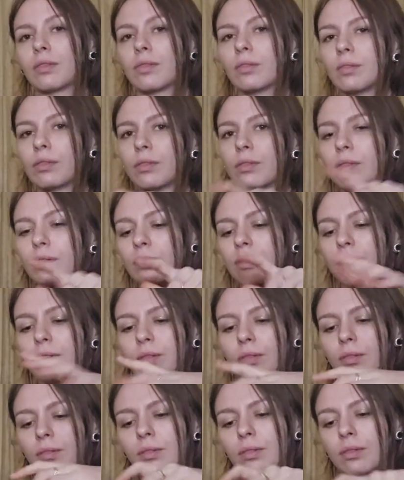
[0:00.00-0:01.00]

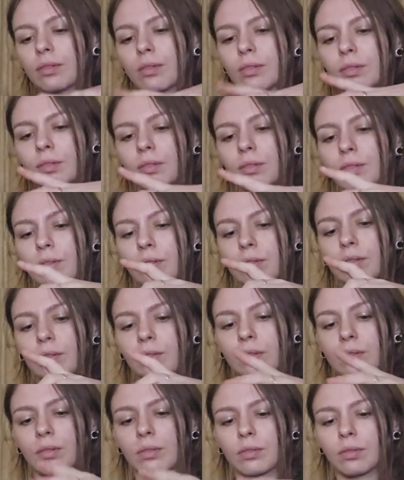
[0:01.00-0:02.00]

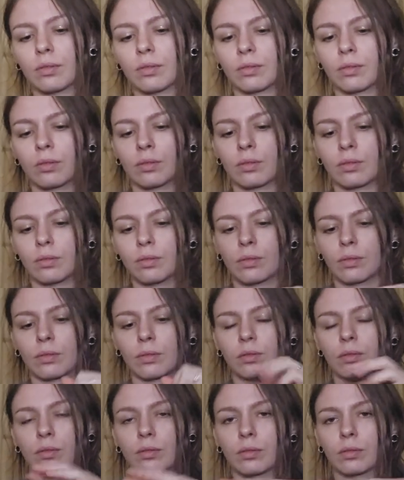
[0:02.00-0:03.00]

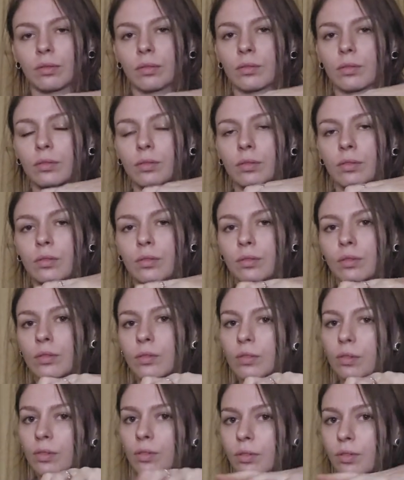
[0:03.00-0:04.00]

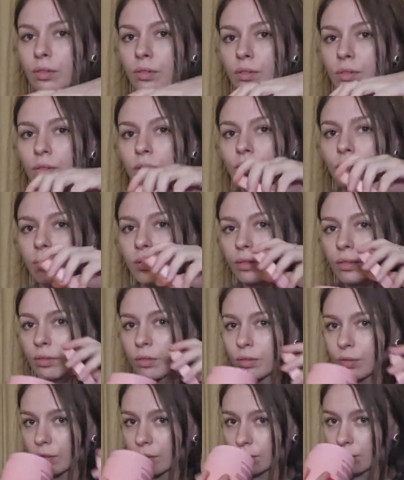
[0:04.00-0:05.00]

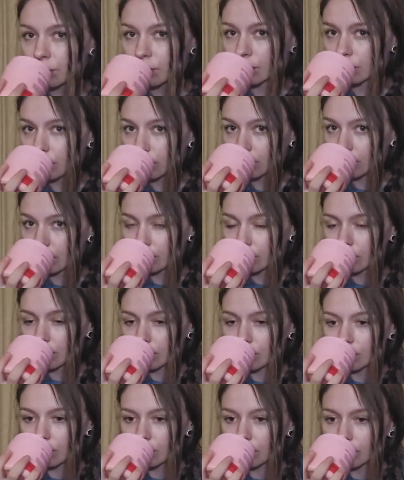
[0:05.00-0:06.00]

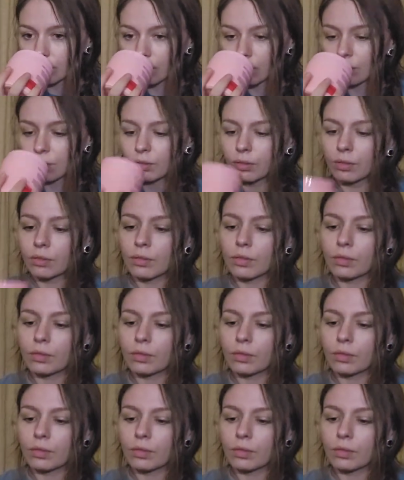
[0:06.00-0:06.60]
(not speaking)